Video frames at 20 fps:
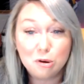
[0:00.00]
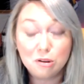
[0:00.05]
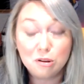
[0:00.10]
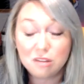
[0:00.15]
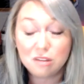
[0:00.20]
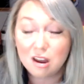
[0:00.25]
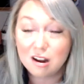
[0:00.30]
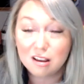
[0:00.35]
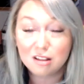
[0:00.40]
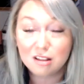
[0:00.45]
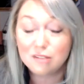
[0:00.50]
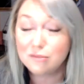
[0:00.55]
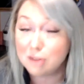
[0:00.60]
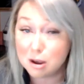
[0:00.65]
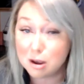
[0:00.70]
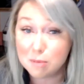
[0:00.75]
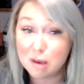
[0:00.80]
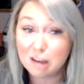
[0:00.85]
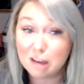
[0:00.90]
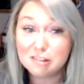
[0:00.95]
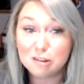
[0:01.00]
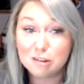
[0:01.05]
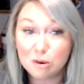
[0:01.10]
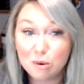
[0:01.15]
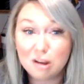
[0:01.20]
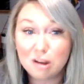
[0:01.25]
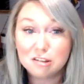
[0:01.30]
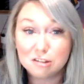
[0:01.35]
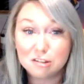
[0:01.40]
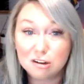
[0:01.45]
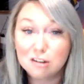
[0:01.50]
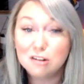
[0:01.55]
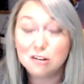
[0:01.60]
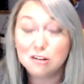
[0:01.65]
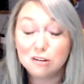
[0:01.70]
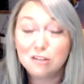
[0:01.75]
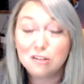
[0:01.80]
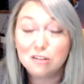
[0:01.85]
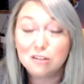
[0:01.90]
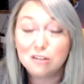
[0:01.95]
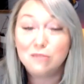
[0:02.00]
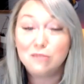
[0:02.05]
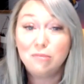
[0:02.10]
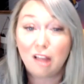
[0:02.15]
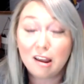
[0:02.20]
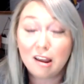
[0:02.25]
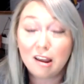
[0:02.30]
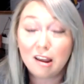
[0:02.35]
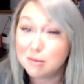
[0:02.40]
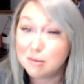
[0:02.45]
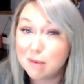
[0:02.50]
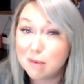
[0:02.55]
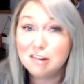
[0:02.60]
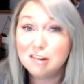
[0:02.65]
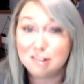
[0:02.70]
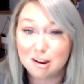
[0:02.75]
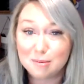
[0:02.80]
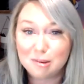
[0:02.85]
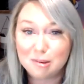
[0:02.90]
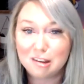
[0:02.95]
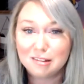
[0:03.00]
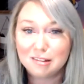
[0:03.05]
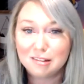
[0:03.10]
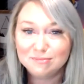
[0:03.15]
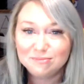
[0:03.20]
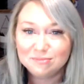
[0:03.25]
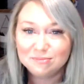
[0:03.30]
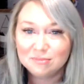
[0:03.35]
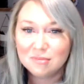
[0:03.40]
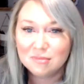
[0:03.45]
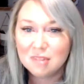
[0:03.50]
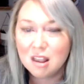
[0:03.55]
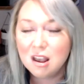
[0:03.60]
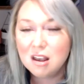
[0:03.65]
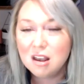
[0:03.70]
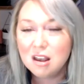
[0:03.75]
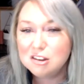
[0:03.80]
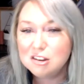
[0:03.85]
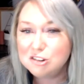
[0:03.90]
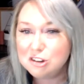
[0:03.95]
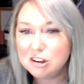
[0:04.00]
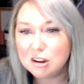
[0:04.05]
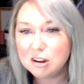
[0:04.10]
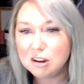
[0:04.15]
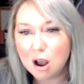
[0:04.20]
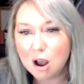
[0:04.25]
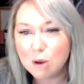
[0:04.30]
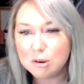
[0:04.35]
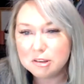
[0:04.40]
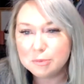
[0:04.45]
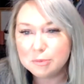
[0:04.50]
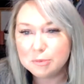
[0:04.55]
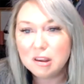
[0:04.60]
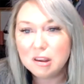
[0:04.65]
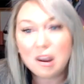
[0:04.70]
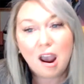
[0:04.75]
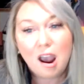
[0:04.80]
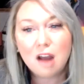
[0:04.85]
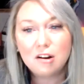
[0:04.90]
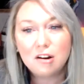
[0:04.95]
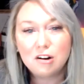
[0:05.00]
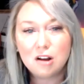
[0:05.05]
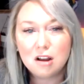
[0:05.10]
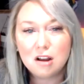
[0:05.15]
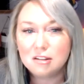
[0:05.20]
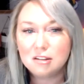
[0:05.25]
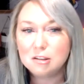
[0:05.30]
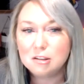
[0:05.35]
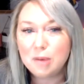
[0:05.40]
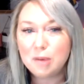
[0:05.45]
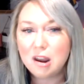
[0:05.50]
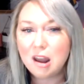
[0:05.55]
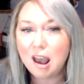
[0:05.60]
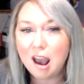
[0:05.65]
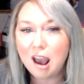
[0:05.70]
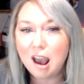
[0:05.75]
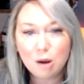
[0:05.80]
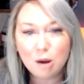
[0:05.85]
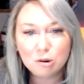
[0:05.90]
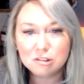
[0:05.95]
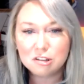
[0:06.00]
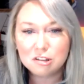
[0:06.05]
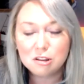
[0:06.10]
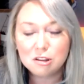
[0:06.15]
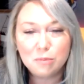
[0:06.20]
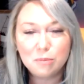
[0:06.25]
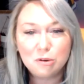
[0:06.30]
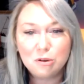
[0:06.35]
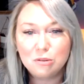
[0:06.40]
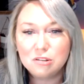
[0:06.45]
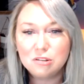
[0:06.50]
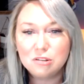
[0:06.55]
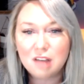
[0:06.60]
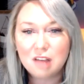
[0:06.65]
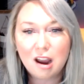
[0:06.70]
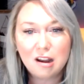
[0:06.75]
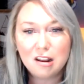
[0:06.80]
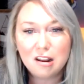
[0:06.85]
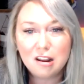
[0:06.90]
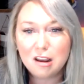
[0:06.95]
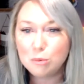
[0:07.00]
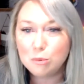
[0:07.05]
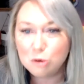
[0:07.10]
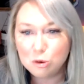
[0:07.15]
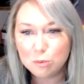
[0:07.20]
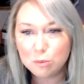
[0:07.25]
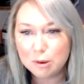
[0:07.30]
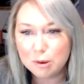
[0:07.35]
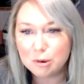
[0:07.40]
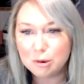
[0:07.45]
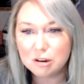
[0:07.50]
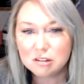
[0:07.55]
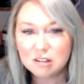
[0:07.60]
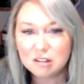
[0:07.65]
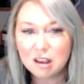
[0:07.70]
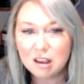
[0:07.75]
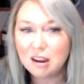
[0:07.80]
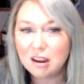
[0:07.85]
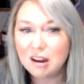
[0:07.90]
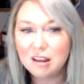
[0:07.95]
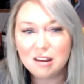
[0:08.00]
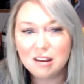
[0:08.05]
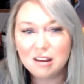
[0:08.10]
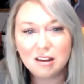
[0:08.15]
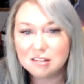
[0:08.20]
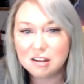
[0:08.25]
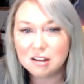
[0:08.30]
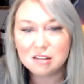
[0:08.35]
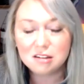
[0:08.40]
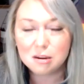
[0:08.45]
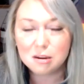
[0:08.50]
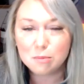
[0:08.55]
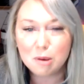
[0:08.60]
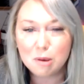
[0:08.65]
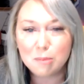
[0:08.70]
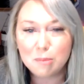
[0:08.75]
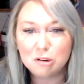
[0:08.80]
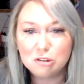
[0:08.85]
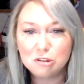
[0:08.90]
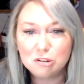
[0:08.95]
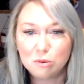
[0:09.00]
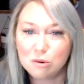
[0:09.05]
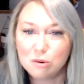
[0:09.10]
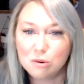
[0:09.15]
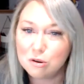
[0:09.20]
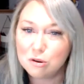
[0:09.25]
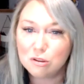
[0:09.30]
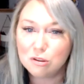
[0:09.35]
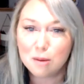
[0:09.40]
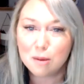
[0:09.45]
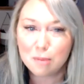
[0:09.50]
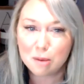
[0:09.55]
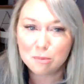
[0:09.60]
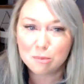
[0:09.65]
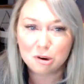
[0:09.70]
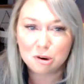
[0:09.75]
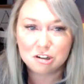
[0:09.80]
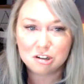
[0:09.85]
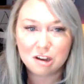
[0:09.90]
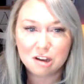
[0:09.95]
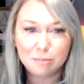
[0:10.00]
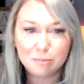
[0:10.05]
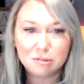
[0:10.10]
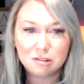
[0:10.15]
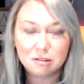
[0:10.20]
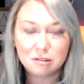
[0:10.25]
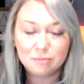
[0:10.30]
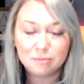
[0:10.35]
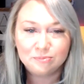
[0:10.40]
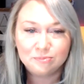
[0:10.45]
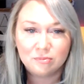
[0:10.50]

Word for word: booth at either VMX or Western, you've likely met Jamie. She can always be counted on to spend hours at the booth signing up new members and getting existing members to renew their memberships.